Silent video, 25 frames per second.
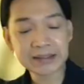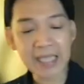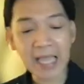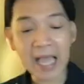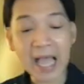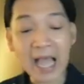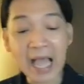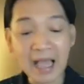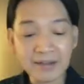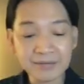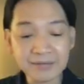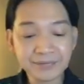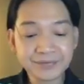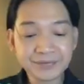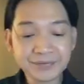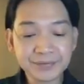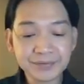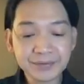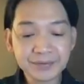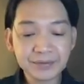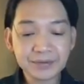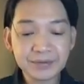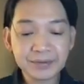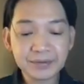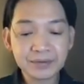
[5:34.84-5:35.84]
have?
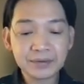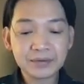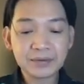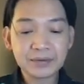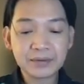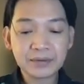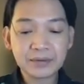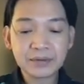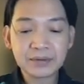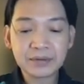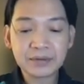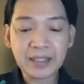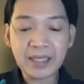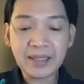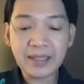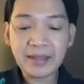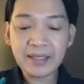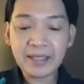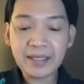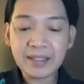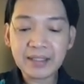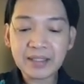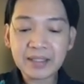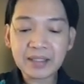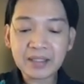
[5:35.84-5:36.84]
And
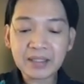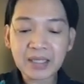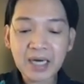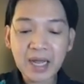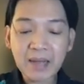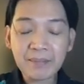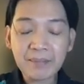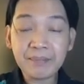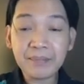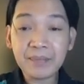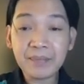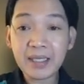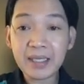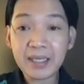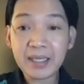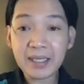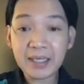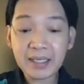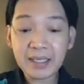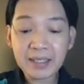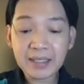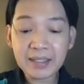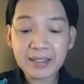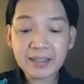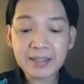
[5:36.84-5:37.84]
then crap
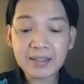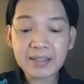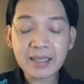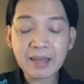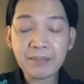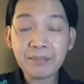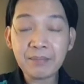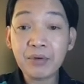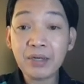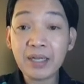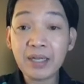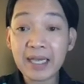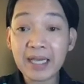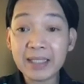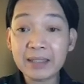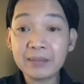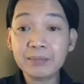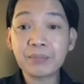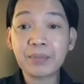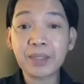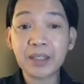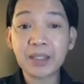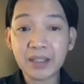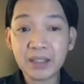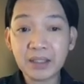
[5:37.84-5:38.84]
is a polite
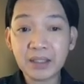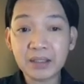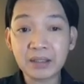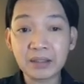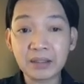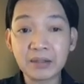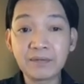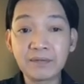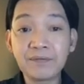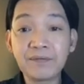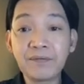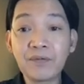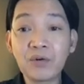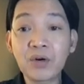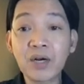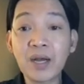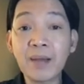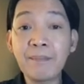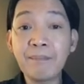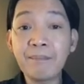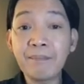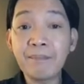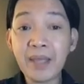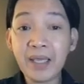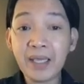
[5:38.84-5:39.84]
particle for a
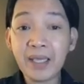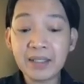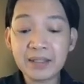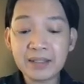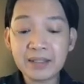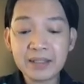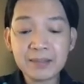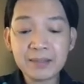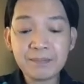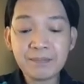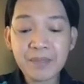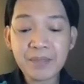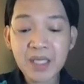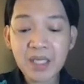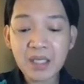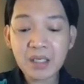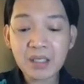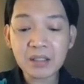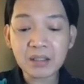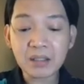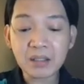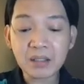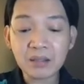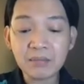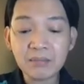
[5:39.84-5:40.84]
male
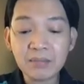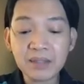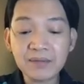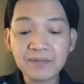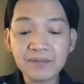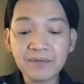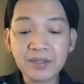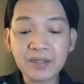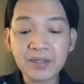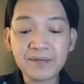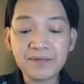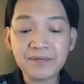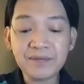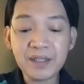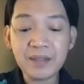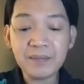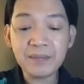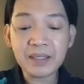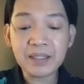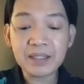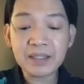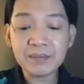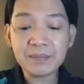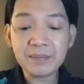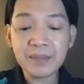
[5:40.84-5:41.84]
speaker, but for a
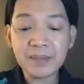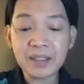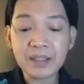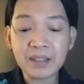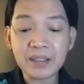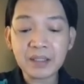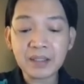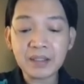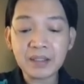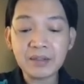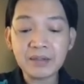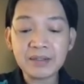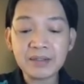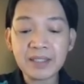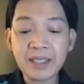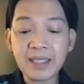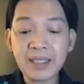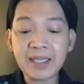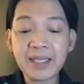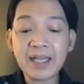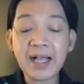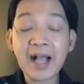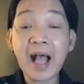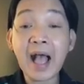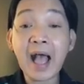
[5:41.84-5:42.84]
female speaker, you say
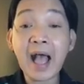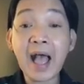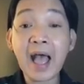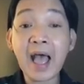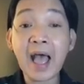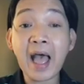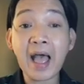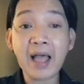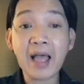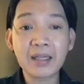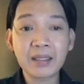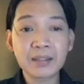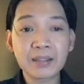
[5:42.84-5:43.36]
ka.